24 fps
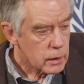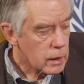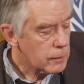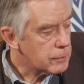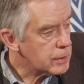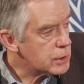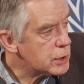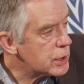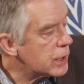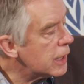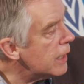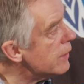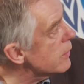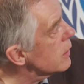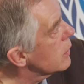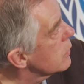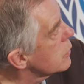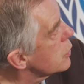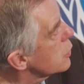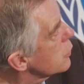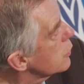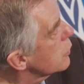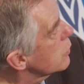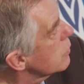Coming
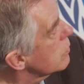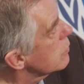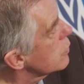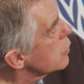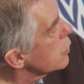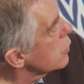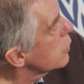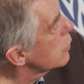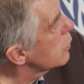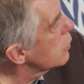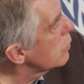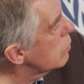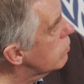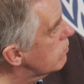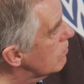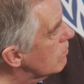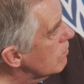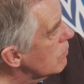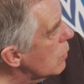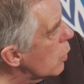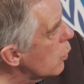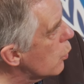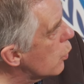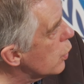together to
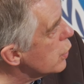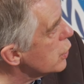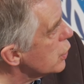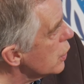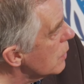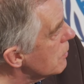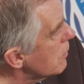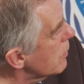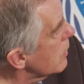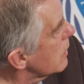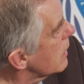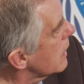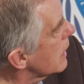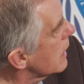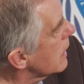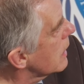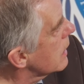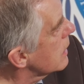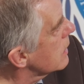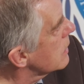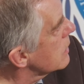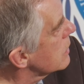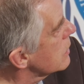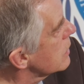worship
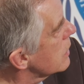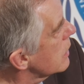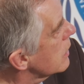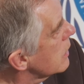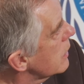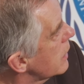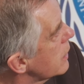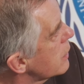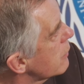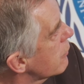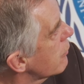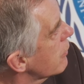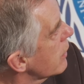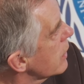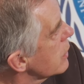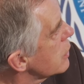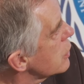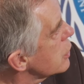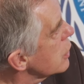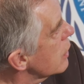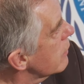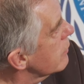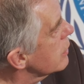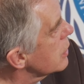and interfaith
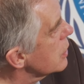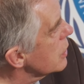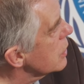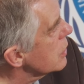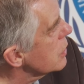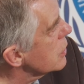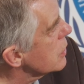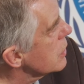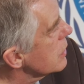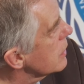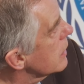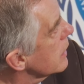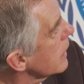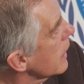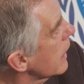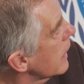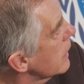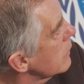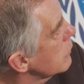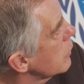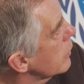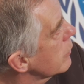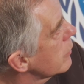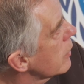services.
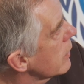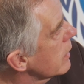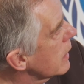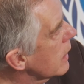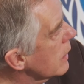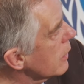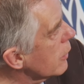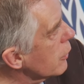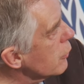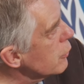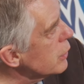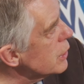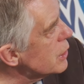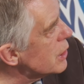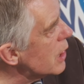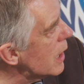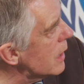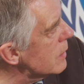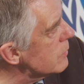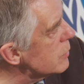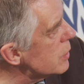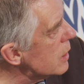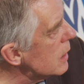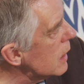Again, we've done that three
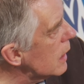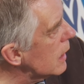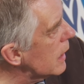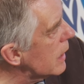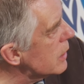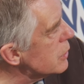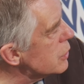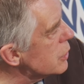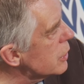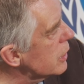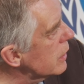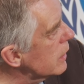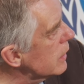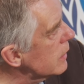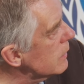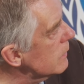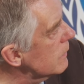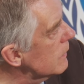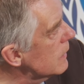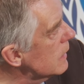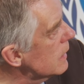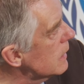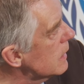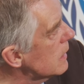times in the last
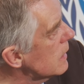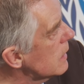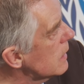year